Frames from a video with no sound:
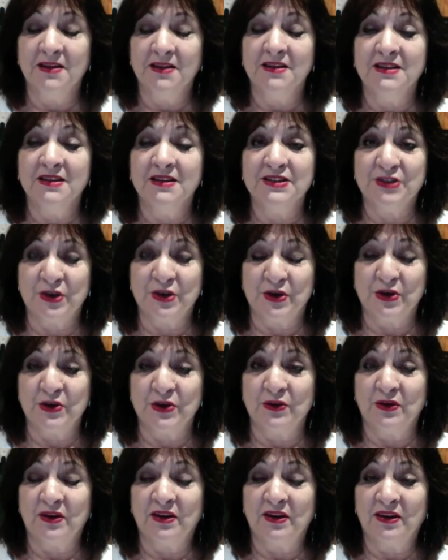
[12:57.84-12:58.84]

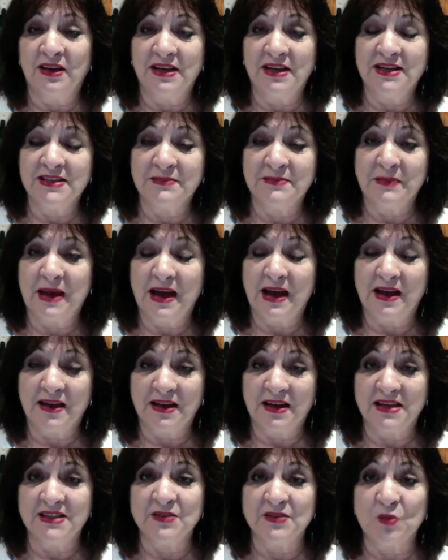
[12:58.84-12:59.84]
So here's Mark,
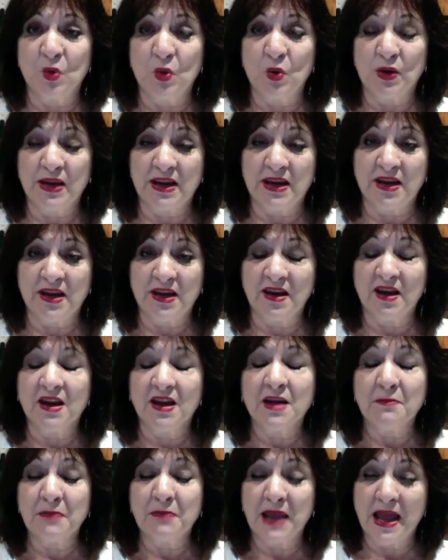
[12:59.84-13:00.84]
he's walking,
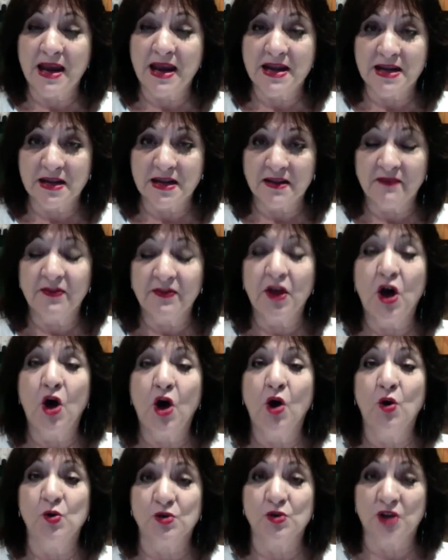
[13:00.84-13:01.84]
complaining the
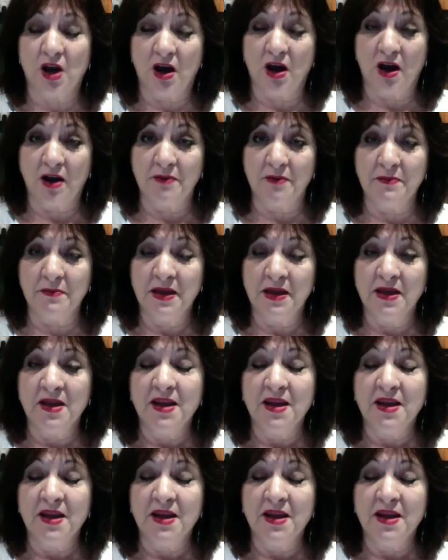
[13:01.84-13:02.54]
whole time.